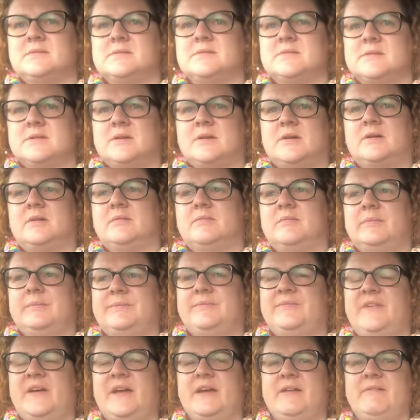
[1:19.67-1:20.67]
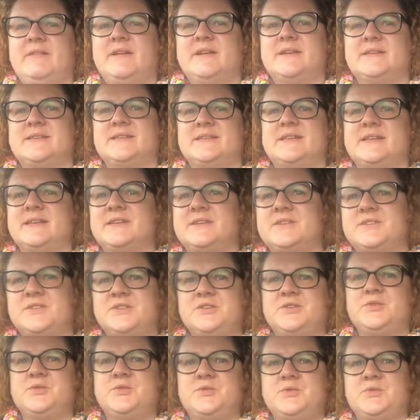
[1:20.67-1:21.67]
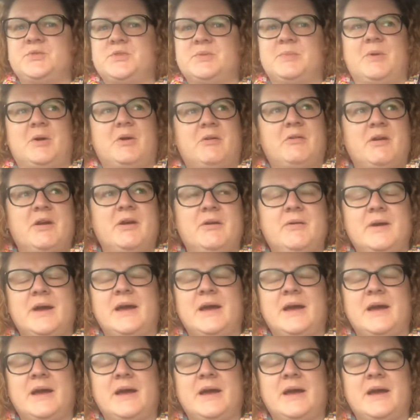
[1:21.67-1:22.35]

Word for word: Got various things to do tomorrow,